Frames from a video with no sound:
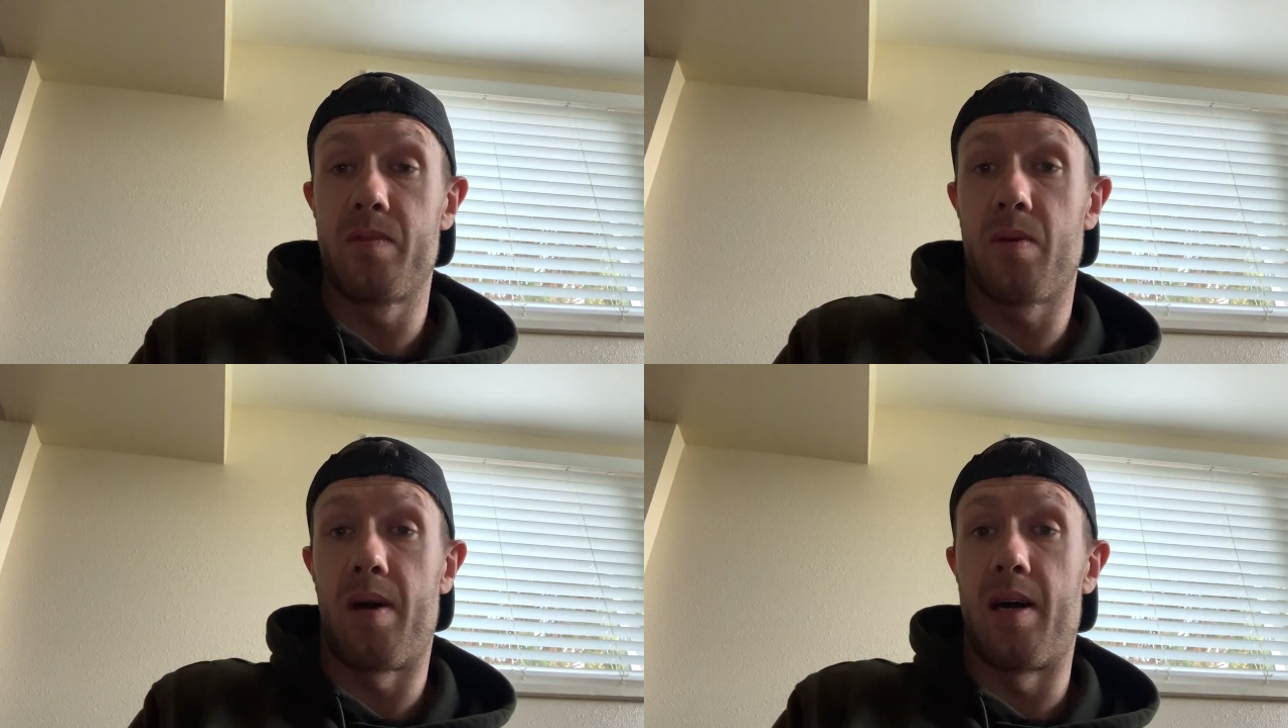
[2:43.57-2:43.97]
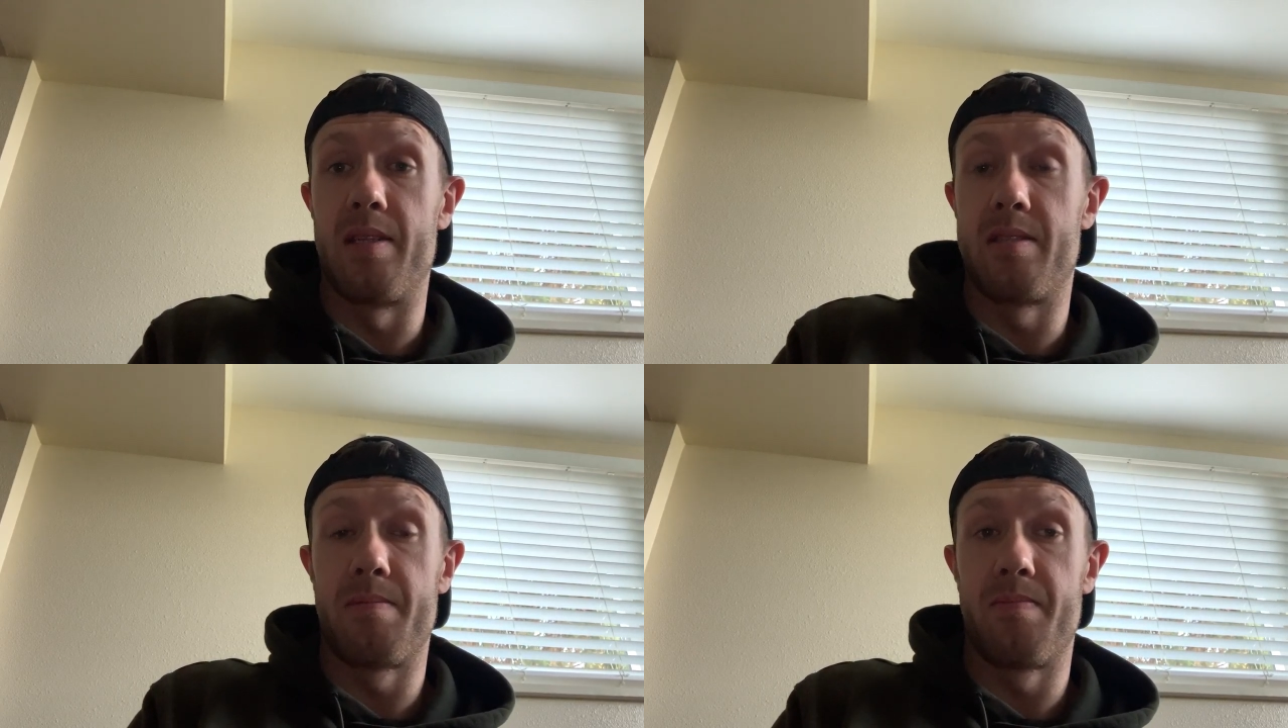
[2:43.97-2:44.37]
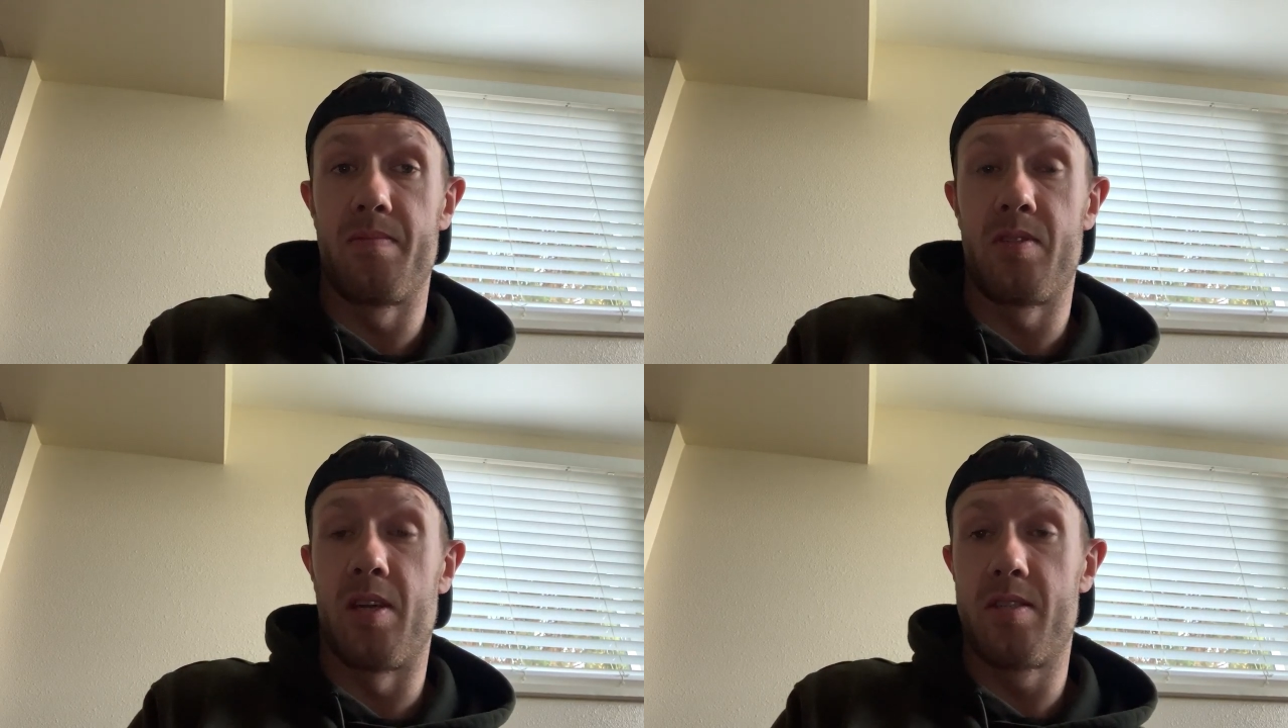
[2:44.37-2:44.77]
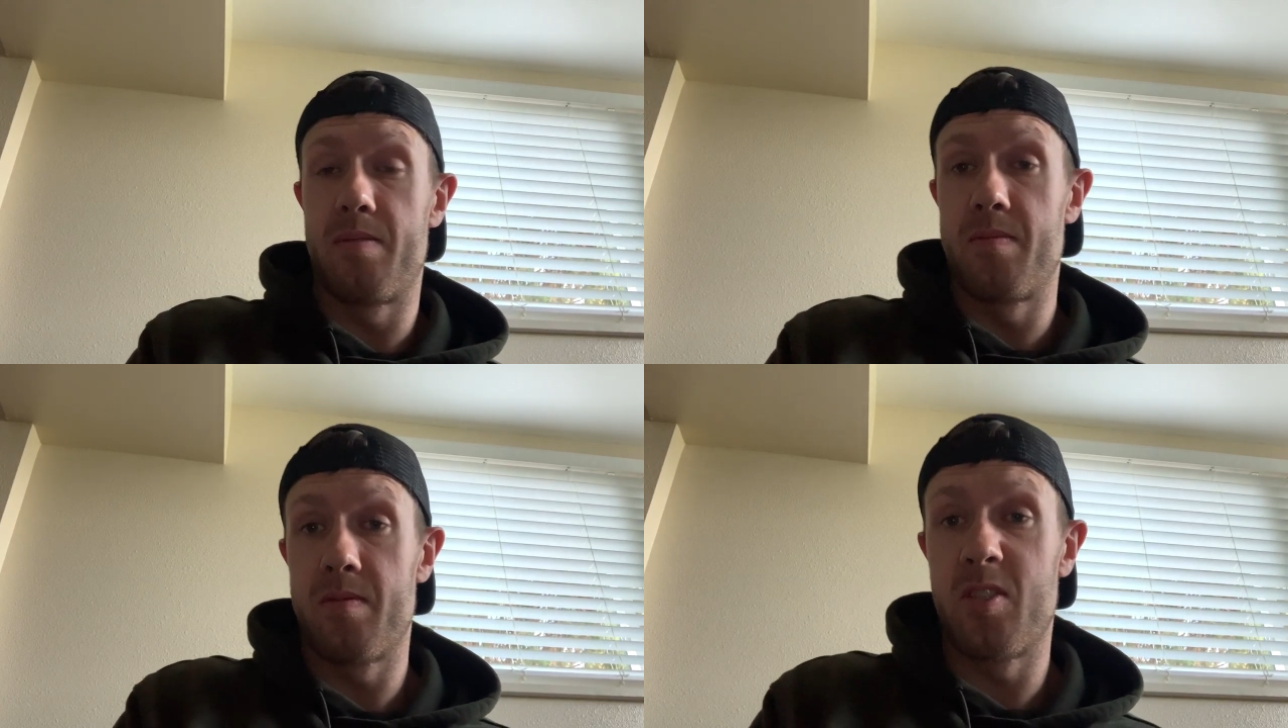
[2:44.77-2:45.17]
quads, just,
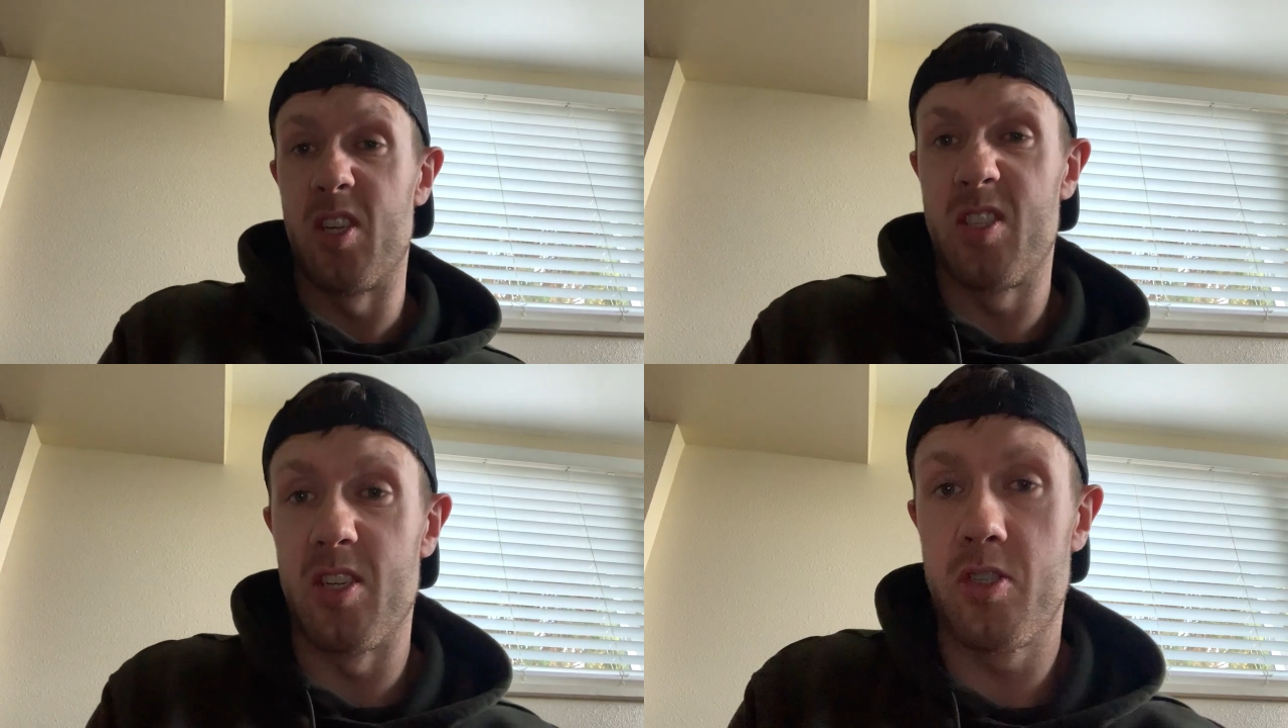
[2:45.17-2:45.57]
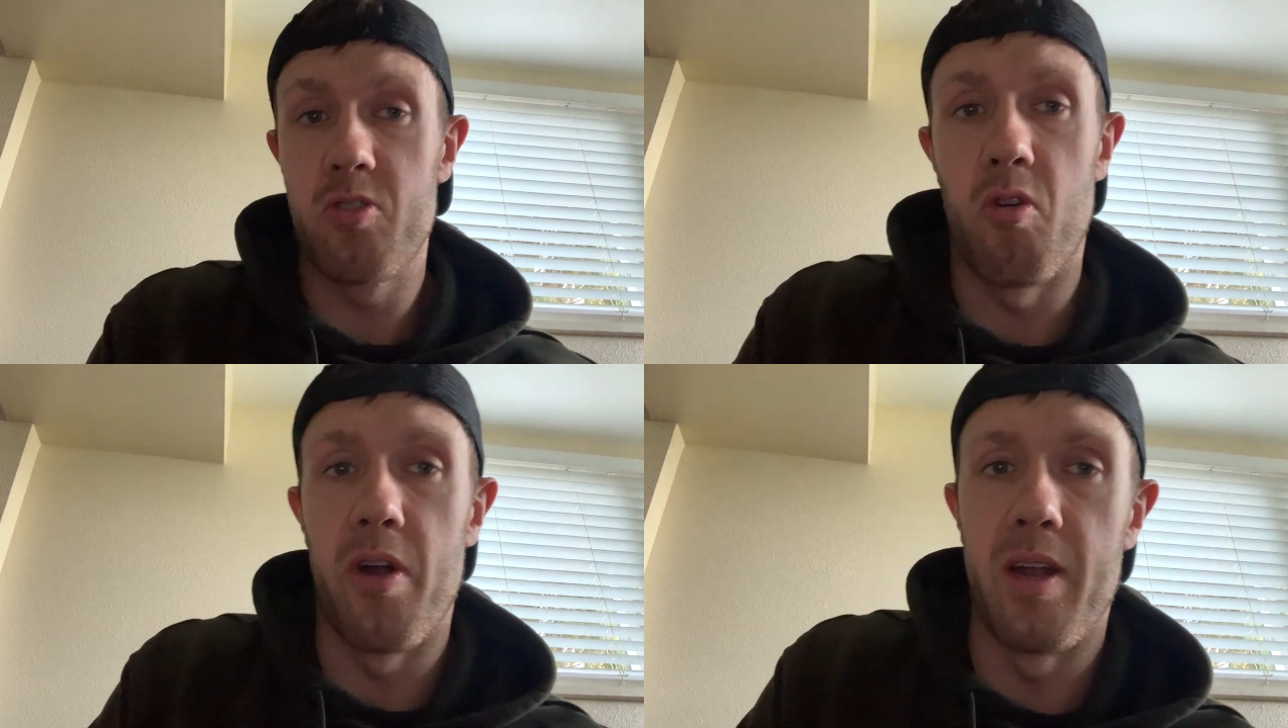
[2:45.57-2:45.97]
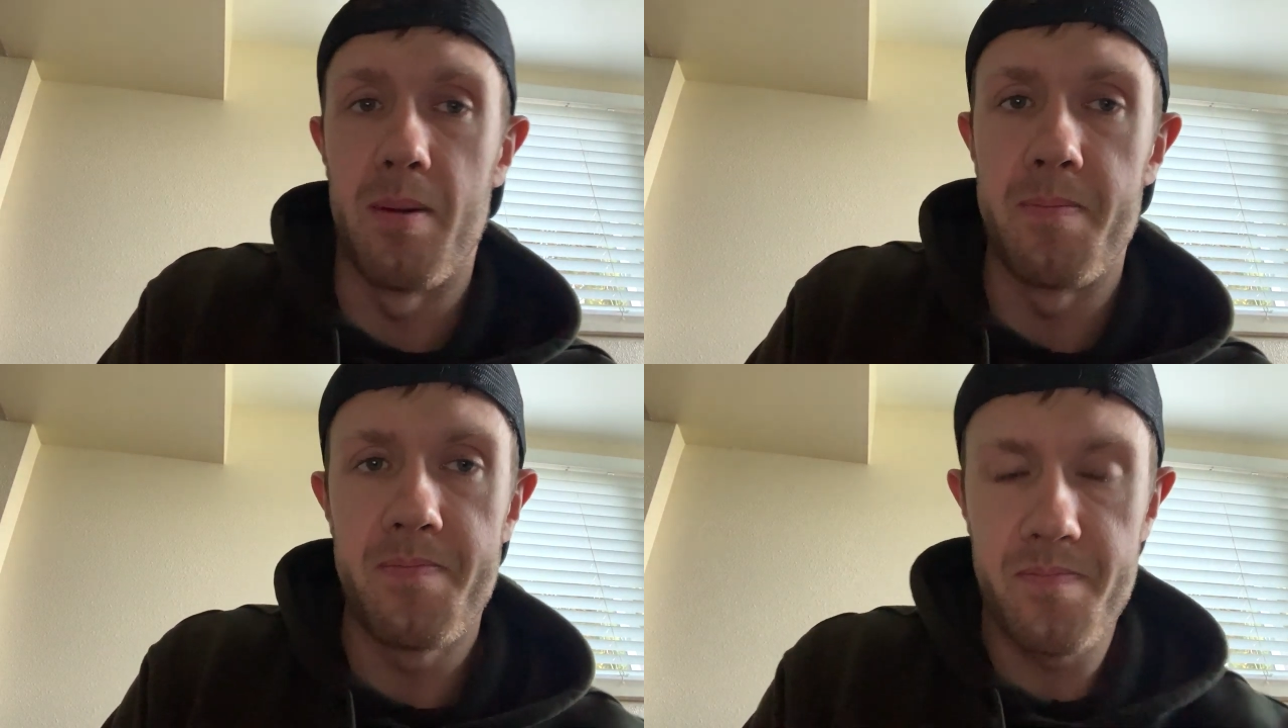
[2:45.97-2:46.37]
just destroying them.